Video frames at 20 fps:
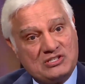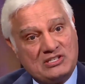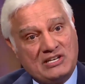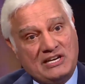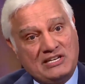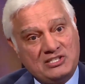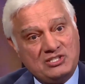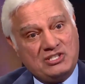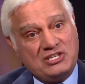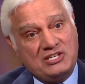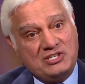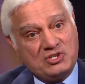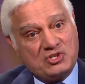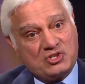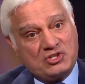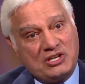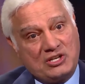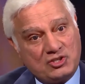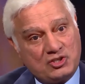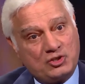19
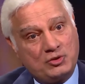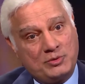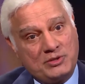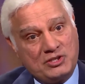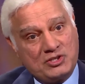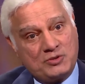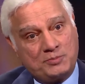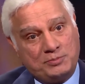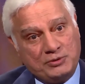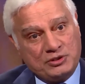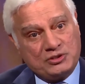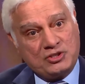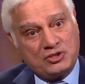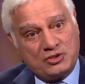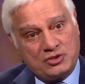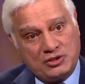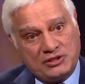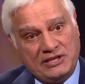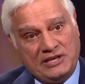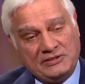centuries put
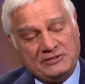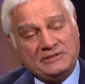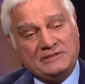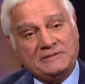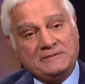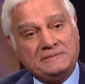together.